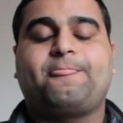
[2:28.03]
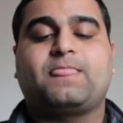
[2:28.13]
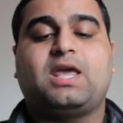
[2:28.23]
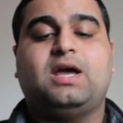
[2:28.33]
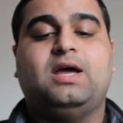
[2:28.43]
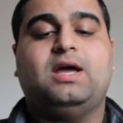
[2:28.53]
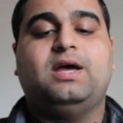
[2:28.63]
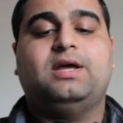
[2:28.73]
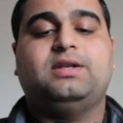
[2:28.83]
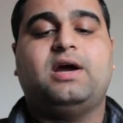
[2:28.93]

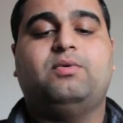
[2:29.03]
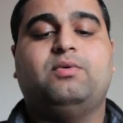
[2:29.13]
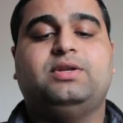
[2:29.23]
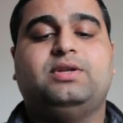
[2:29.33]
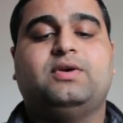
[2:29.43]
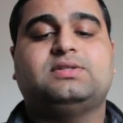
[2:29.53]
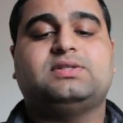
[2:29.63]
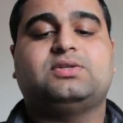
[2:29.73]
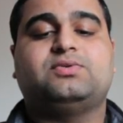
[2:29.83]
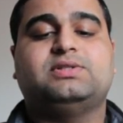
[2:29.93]
And Iron Defense
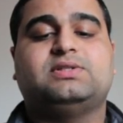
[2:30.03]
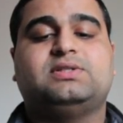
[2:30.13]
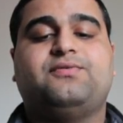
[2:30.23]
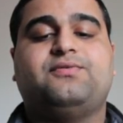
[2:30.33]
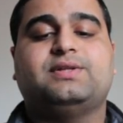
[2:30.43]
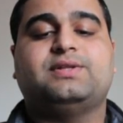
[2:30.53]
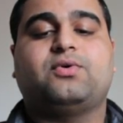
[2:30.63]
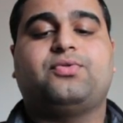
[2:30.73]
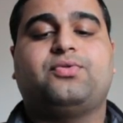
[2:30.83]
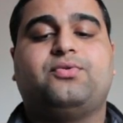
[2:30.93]
increases defense for
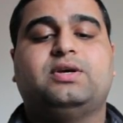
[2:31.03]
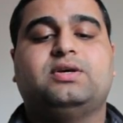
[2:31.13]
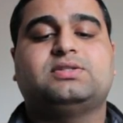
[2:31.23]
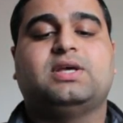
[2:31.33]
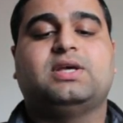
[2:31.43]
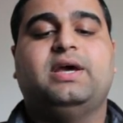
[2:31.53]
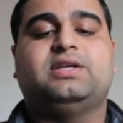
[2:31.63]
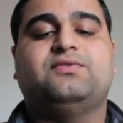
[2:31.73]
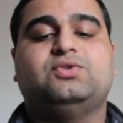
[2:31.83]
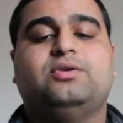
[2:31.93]
3 turns and
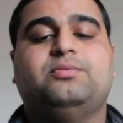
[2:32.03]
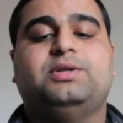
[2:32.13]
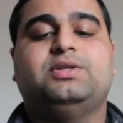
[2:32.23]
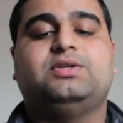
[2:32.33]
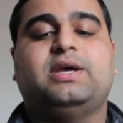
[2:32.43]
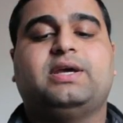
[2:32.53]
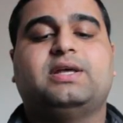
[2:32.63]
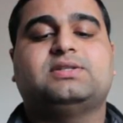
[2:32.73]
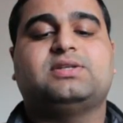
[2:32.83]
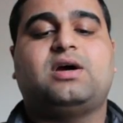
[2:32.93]
gives you immunity
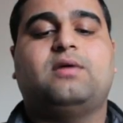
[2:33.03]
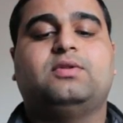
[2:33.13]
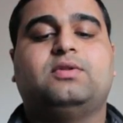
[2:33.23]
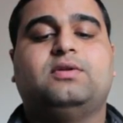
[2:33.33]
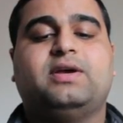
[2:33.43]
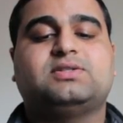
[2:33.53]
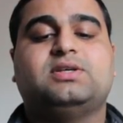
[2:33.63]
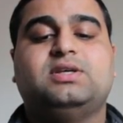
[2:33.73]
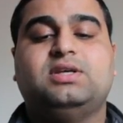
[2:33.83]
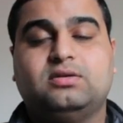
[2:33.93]
against harmful effects.
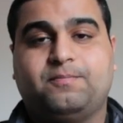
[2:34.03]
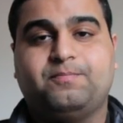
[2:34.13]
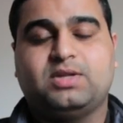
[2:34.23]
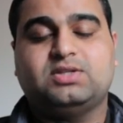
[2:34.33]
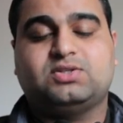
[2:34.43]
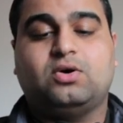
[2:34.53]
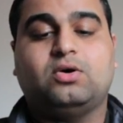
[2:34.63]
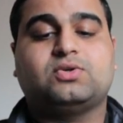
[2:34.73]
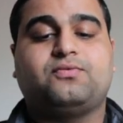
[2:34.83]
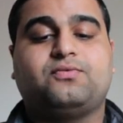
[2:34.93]
It's
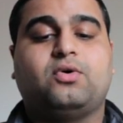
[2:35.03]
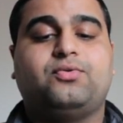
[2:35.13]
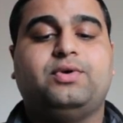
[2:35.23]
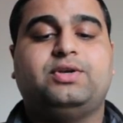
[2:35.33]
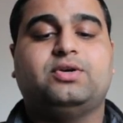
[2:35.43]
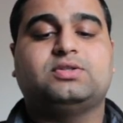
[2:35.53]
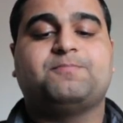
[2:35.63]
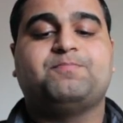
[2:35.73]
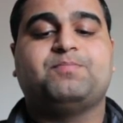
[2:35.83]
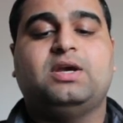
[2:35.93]
also for 3 turns.
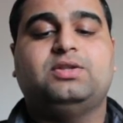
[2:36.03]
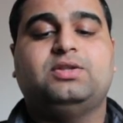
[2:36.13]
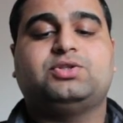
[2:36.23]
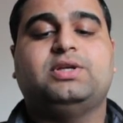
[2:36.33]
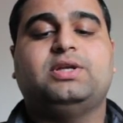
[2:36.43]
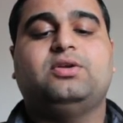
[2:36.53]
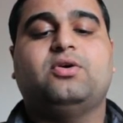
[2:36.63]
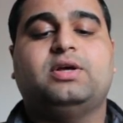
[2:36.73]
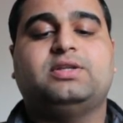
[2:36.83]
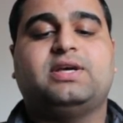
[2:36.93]
Additionally, your
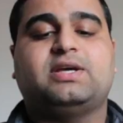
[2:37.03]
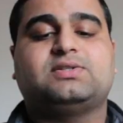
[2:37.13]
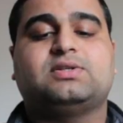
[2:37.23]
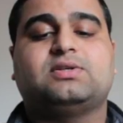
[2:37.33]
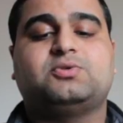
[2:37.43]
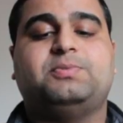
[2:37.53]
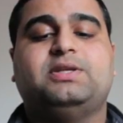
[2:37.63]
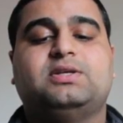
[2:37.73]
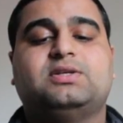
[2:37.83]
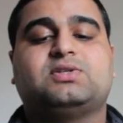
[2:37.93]
attack speed
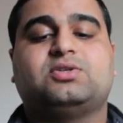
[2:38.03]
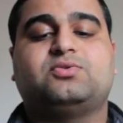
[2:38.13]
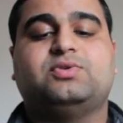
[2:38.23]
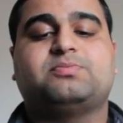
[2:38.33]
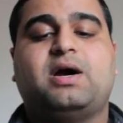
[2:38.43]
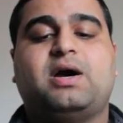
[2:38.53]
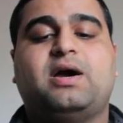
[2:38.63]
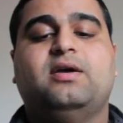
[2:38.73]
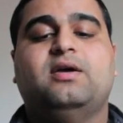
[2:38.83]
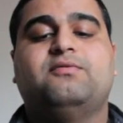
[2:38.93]
is increased by
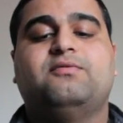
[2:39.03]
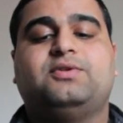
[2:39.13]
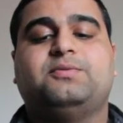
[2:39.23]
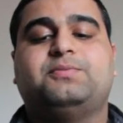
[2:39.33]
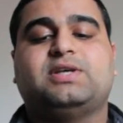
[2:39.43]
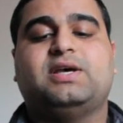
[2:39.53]
50%.